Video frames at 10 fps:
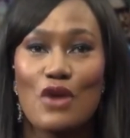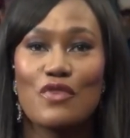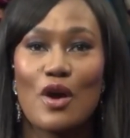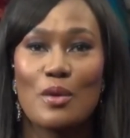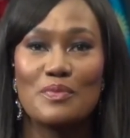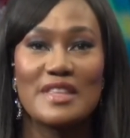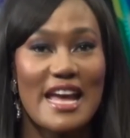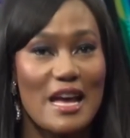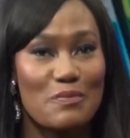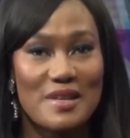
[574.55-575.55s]
from the
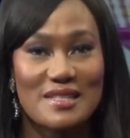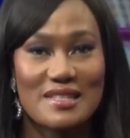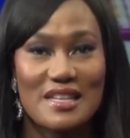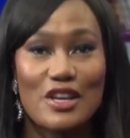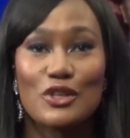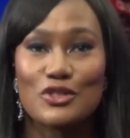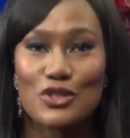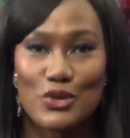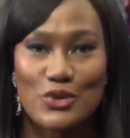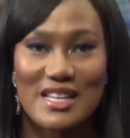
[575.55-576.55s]
APC on
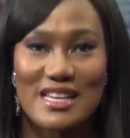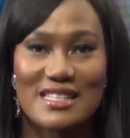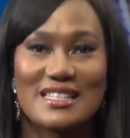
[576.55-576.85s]
Tuesday,